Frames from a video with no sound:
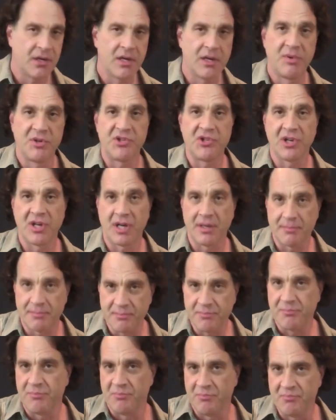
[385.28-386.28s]
but you're going
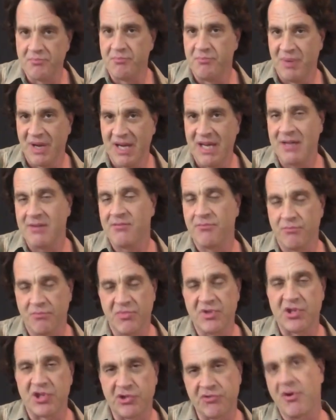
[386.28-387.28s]
to be
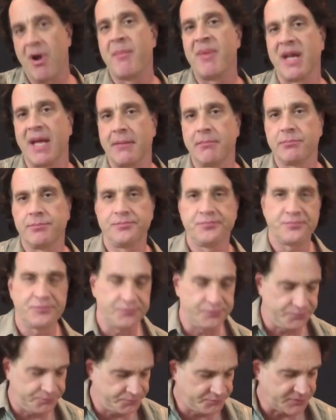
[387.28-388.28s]
strumming it.
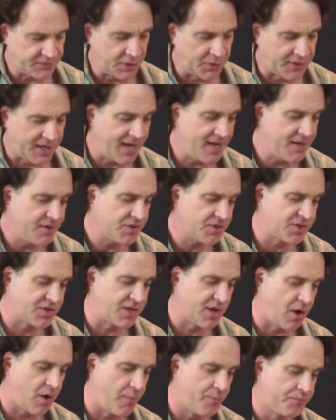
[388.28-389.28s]
Okay,
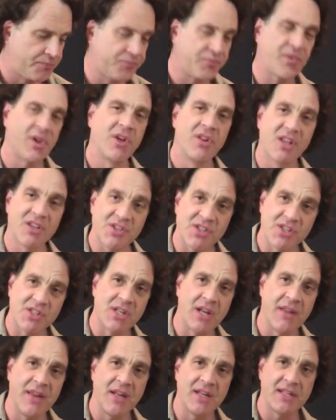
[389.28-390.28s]
so let's
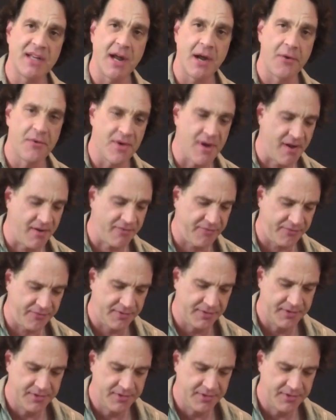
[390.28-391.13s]
listen to the entire riff.